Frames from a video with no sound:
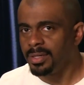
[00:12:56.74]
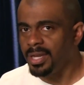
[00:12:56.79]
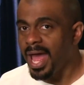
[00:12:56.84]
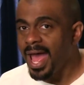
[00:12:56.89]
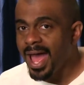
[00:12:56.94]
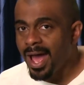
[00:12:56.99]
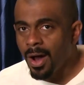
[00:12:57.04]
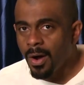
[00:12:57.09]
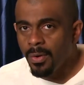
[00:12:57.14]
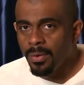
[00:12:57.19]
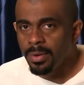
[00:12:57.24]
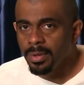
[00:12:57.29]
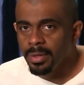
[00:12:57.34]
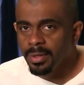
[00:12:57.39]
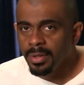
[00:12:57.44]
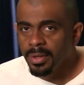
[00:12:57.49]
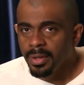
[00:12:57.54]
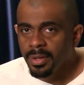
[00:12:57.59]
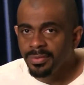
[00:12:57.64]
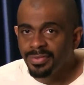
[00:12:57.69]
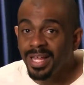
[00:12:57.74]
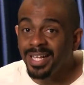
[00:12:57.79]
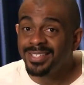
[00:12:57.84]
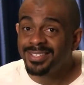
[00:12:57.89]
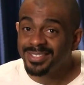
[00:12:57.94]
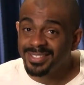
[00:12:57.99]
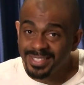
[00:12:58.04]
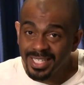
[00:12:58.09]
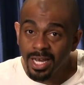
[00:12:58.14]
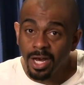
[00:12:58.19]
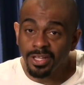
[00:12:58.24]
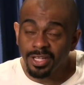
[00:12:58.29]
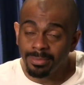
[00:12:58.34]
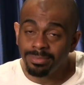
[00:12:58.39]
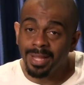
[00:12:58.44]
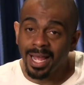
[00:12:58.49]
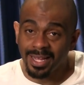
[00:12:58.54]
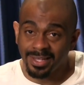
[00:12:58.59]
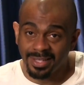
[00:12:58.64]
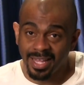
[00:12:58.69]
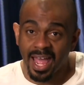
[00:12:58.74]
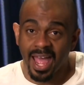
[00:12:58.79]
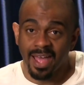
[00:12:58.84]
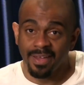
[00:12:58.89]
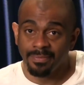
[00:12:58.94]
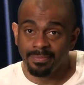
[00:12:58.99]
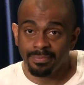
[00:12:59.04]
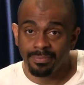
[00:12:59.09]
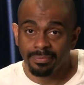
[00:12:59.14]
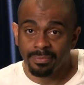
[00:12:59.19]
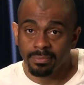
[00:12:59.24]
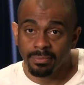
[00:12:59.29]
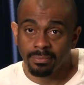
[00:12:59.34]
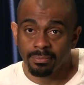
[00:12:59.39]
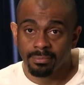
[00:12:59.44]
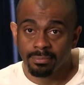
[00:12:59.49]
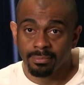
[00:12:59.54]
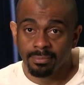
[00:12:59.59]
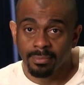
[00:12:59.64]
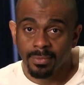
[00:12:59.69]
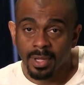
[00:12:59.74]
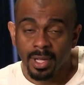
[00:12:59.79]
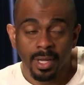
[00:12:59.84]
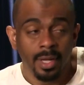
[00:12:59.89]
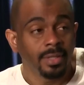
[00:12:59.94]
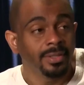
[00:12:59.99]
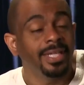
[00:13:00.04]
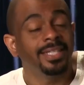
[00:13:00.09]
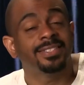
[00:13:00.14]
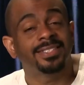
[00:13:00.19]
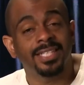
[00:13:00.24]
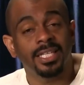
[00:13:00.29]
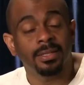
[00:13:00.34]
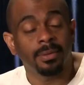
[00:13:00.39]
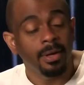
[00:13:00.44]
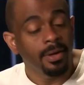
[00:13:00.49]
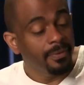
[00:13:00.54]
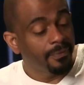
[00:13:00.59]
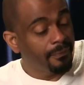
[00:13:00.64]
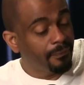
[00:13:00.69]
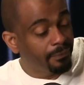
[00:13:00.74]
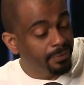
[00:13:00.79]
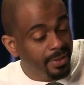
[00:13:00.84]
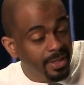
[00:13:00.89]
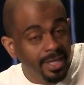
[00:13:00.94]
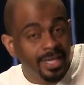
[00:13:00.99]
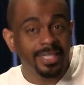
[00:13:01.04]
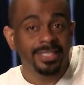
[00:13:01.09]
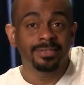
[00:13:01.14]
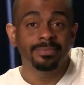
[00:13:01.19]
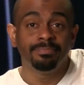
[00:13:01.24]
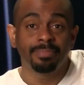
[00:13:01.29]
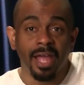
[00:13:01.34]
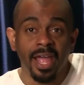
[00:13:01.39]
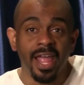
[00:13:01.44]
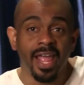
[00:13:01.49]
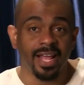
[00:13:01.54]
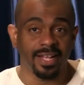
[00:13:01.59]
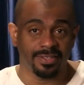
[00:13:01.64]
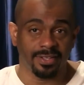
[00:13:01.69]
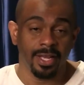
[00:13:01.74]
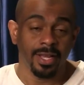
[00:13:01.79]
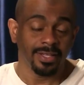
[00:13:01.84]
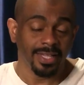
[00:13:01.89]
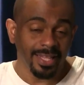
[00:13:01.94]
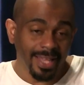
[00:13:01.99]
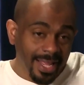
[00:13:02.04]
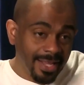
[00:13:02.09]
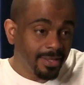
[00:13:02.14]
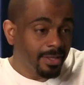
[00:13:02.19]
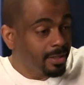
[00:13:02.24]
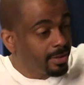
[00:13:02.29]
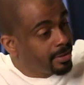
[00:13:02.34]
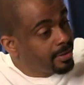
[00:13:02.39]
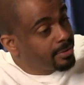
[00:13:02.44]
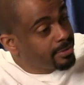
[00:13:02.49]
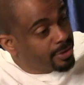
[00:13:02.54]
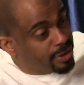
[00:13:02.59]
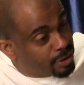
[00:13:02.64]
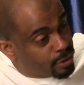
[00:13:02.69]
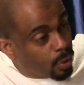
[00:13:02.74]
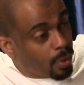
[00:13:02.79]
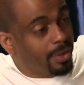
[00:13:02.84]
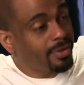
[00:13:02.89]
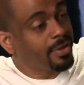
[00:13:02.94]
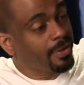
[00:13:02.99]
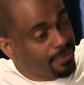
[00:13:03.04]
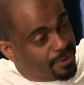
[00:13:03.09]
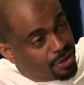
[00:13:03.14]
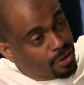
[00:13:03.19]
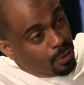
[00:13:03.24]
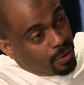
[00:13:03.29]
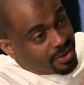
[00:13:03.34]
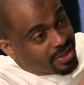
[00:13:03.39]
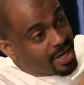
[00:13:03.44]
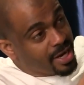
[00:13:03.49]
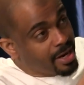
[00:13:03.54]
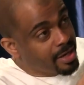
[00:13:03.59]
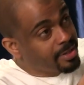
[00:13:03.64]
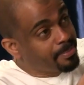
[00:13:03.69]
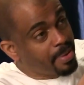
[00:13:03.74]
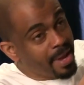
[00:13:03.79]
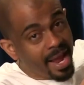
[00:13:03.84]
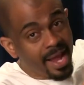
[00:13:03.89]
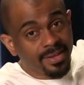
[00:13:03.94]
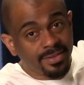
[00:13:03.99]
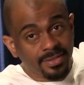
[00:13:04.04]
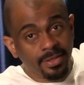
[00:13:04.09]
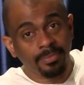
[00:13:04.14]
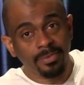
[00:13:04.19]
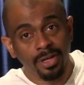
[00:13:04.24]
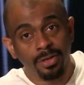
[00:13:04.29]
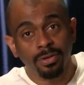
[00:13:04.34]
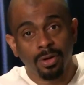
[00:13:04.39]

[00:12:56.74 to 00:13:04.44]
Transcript: Now they sell them like that. They sell them flood pants. They're like short. Your shoe is here and pants is up.